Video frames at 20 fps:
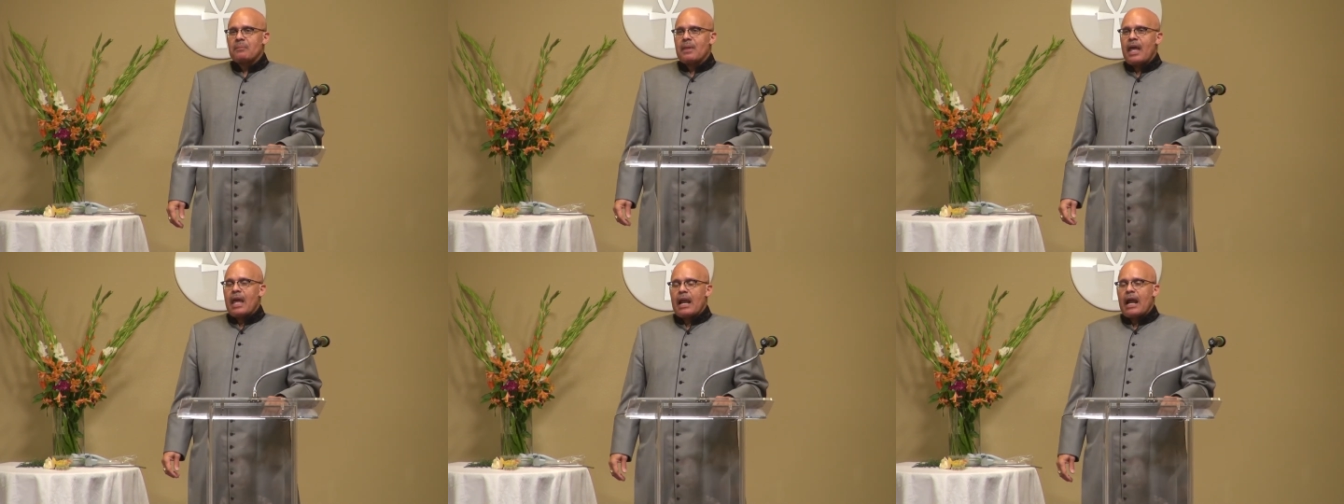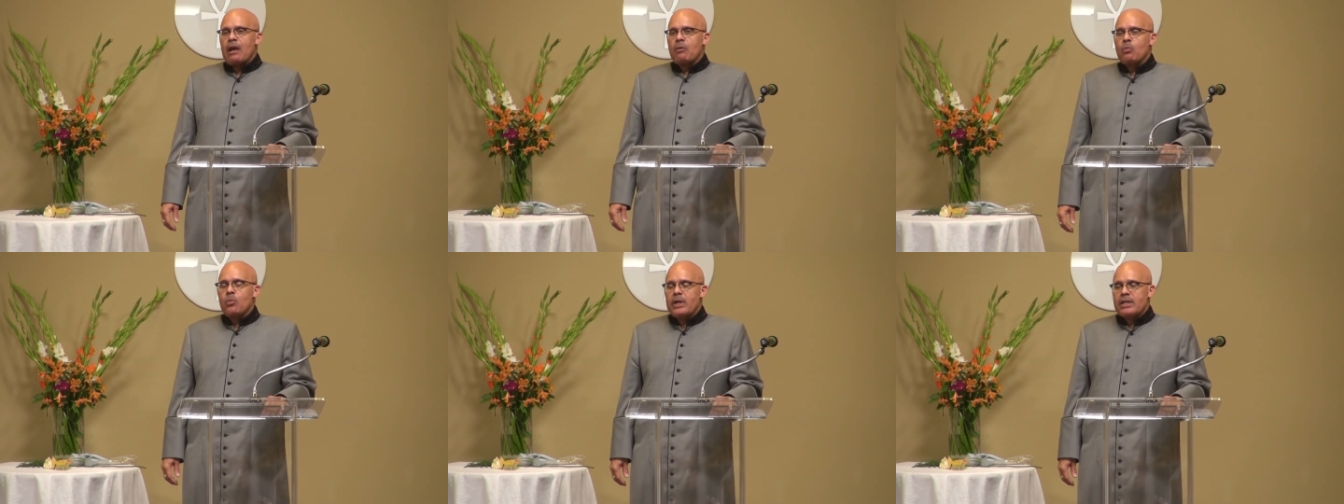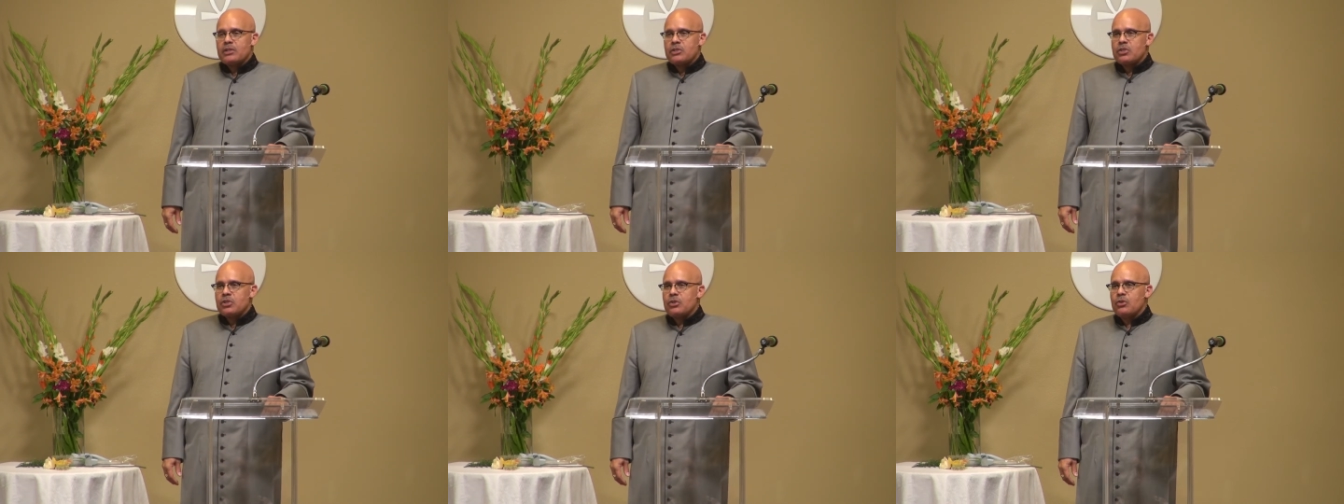and I
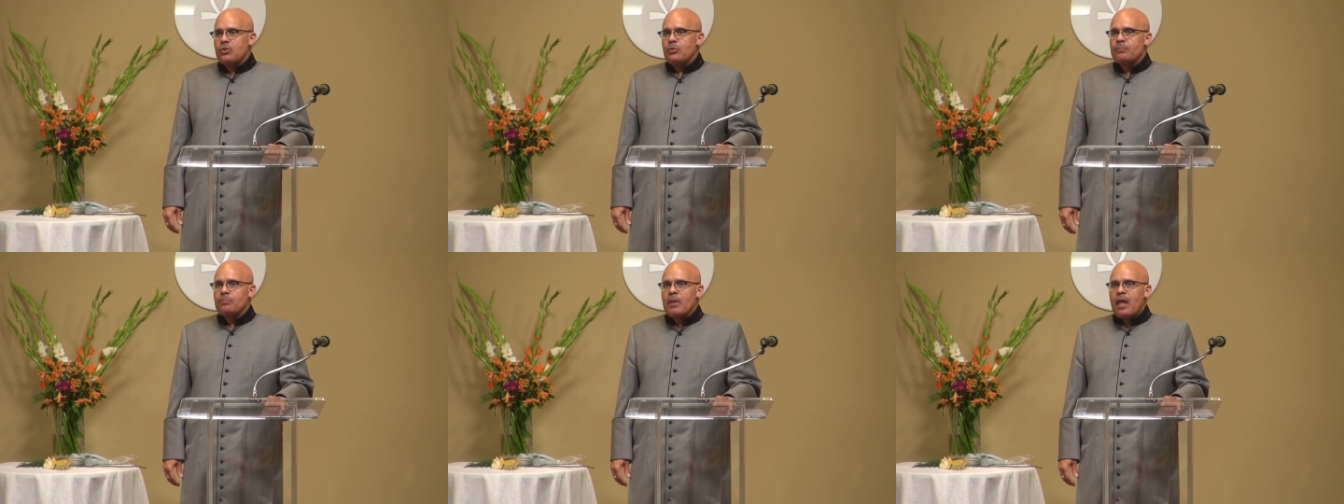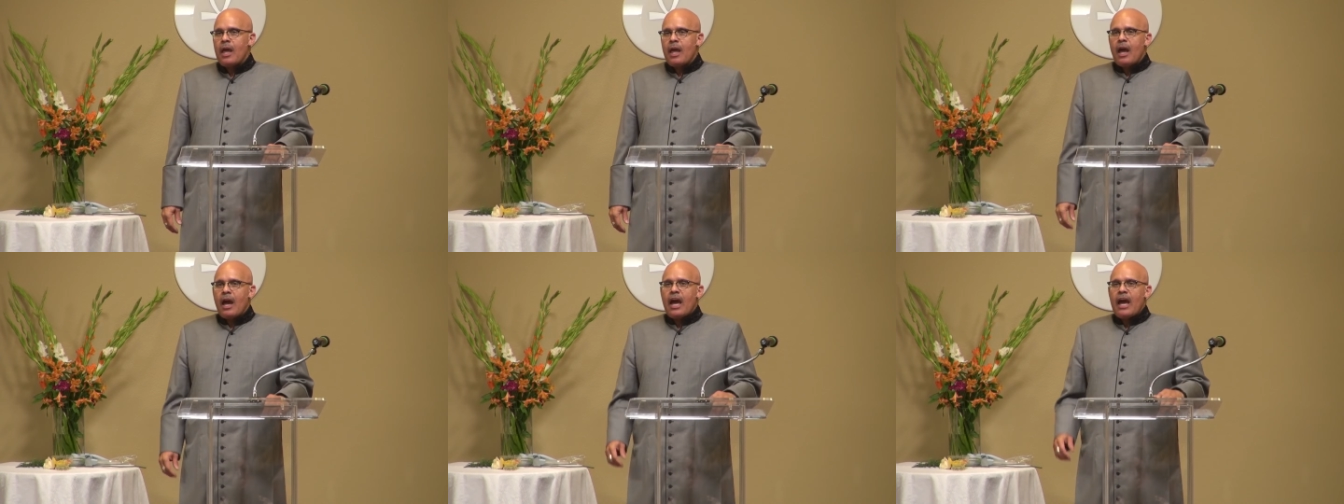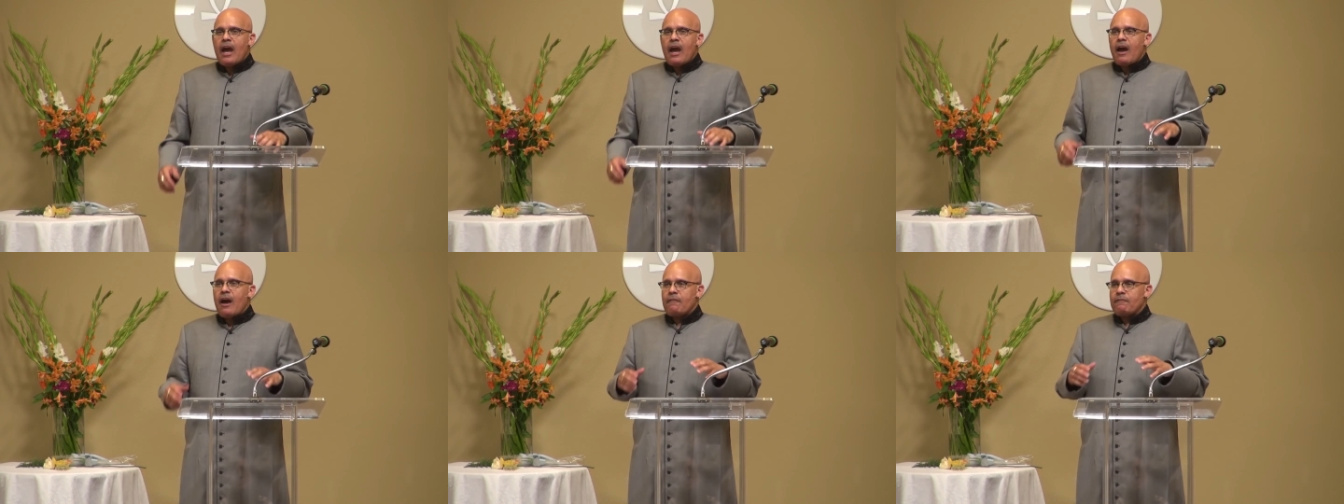went to
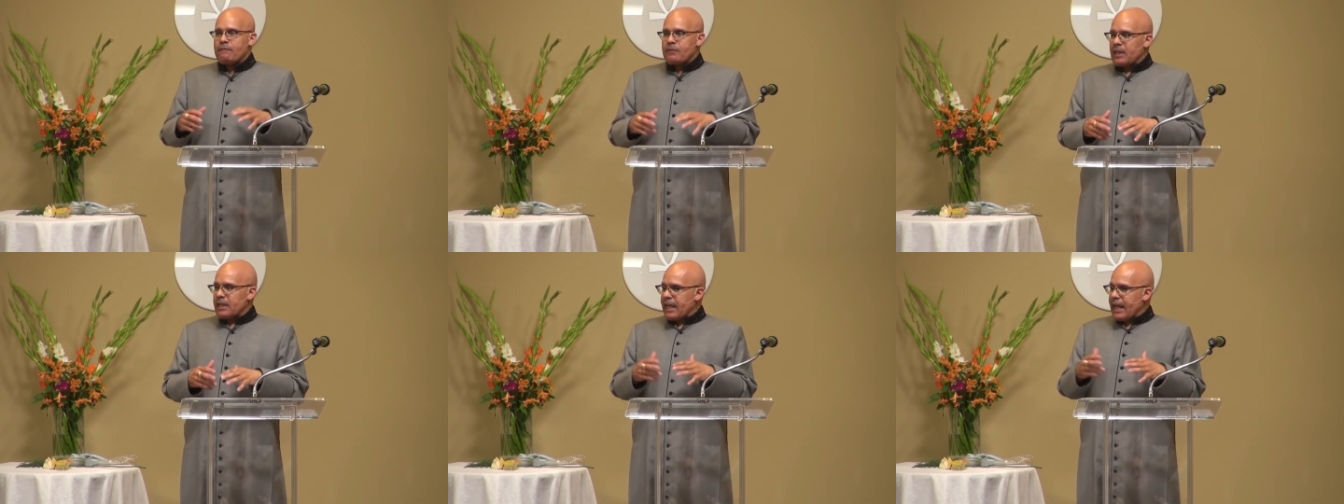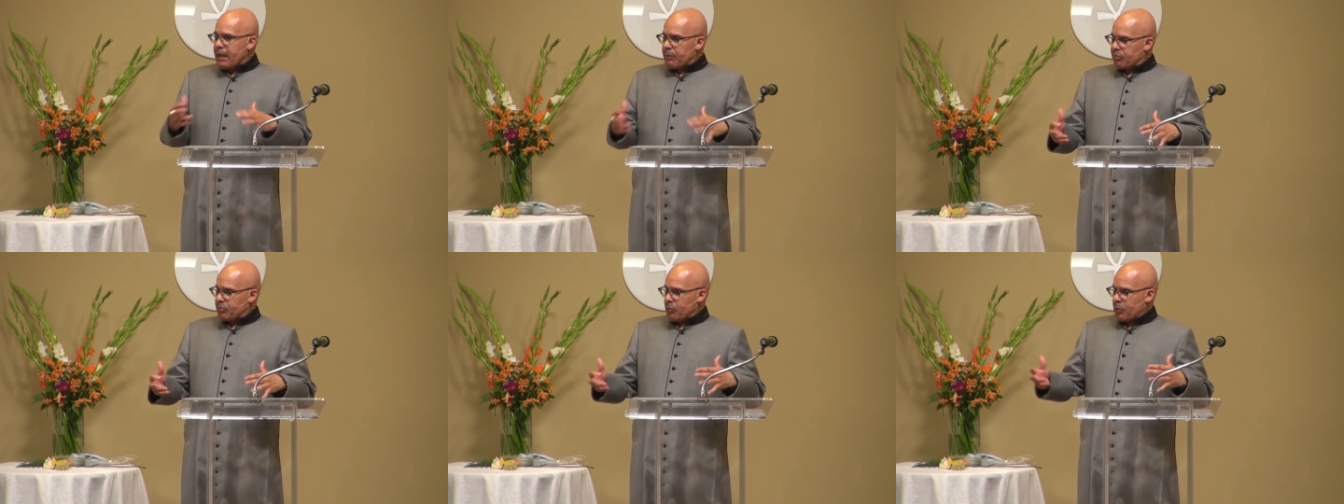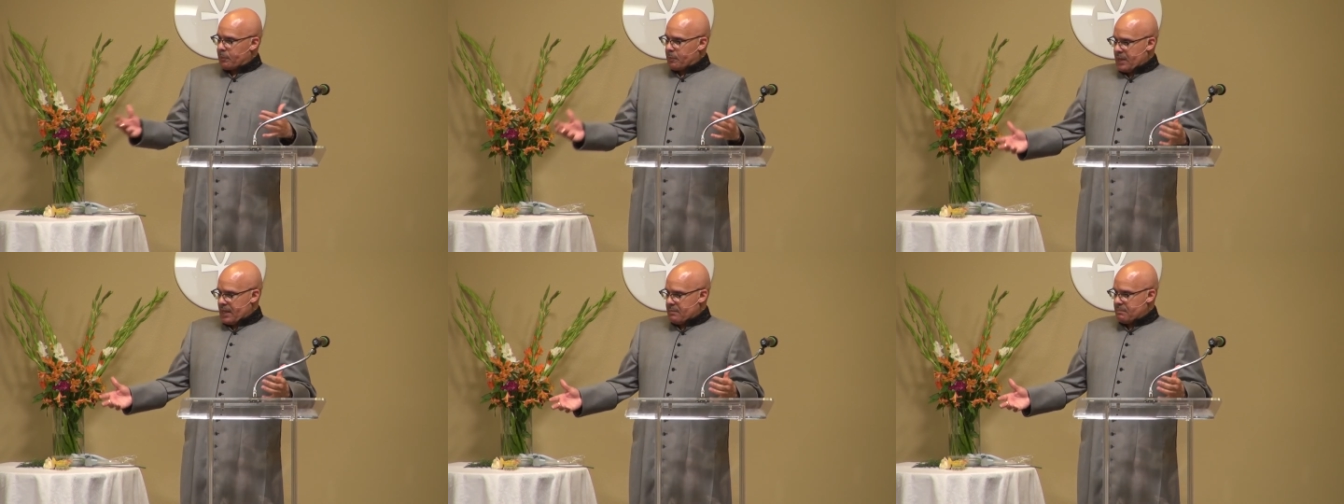a
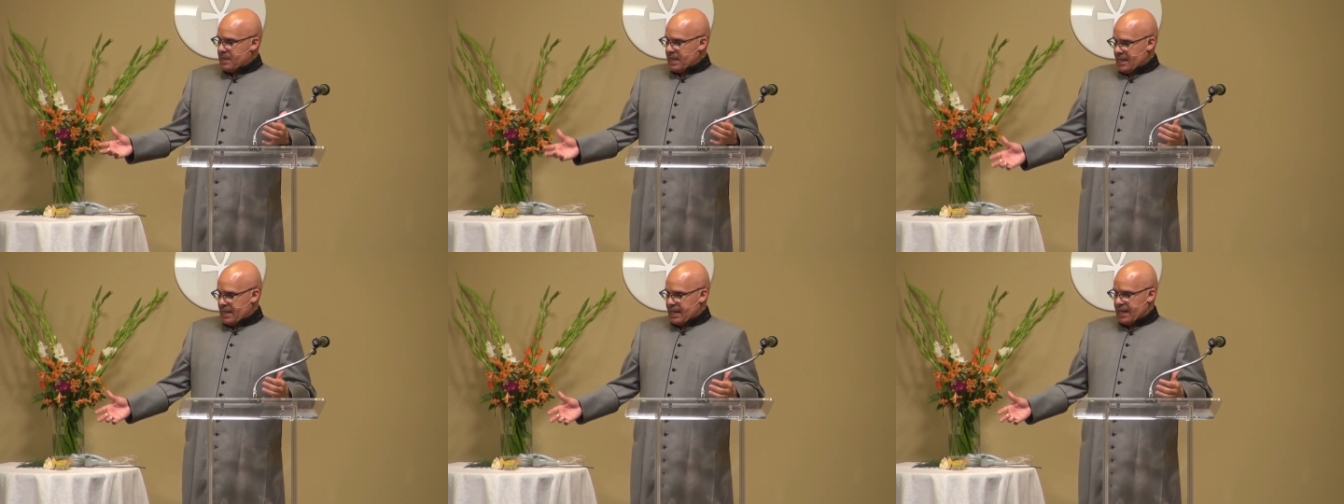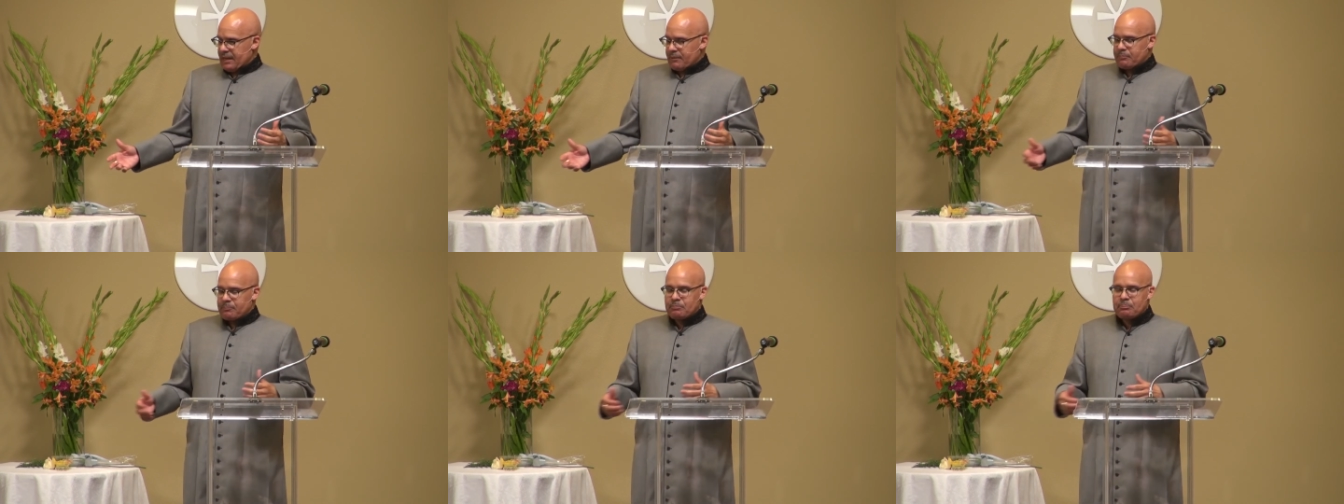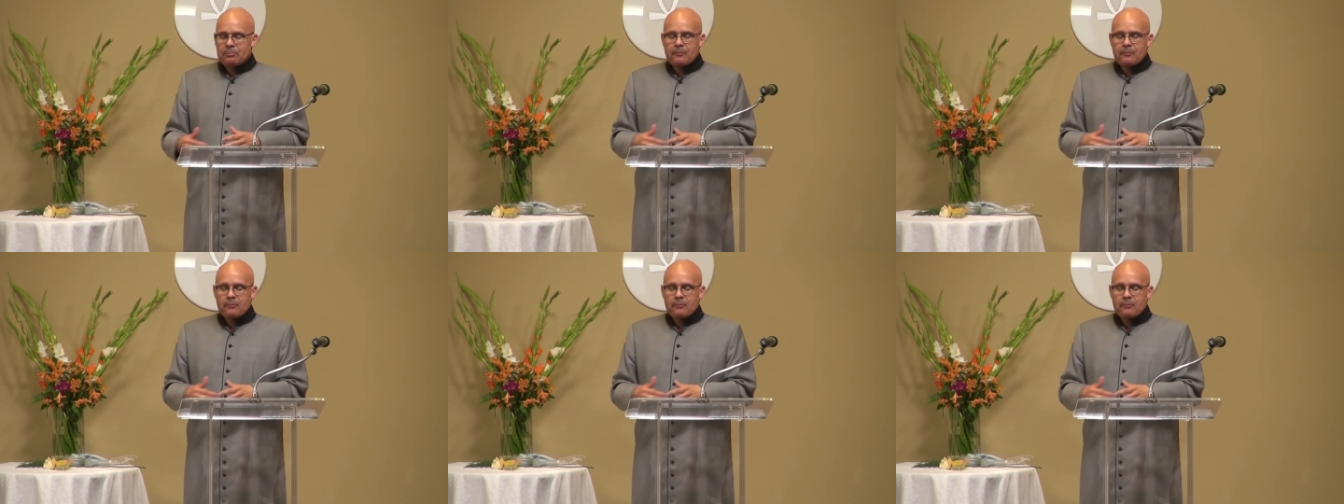philanthropy meeting